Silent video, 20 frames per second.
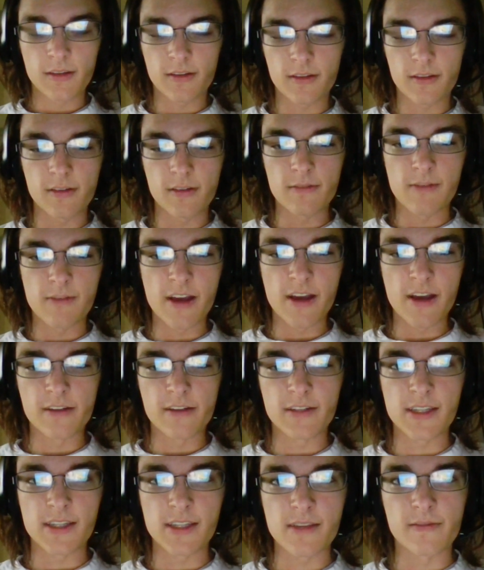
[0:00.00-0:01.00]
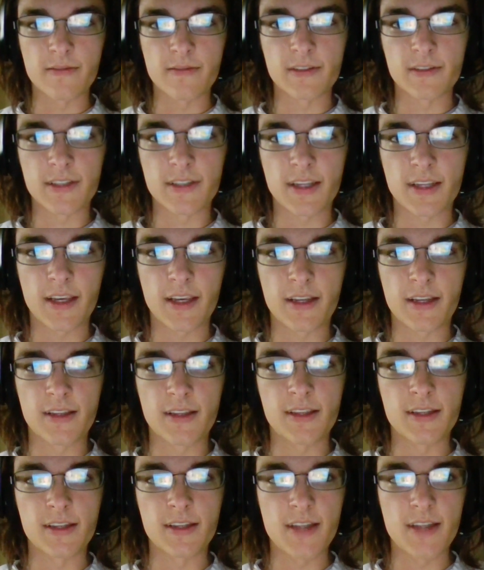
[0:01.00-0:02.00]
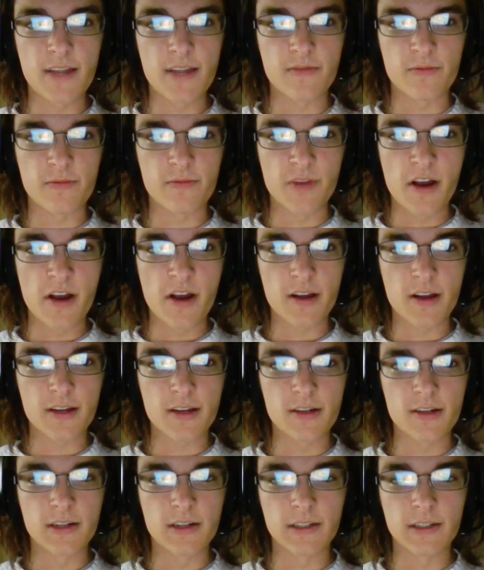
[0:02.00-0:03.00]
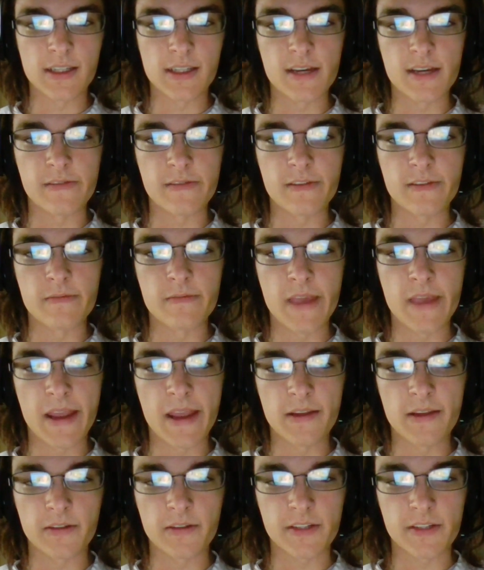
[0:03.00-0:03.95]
good wide receivers. Like, the Denver Broncos have Emmanuel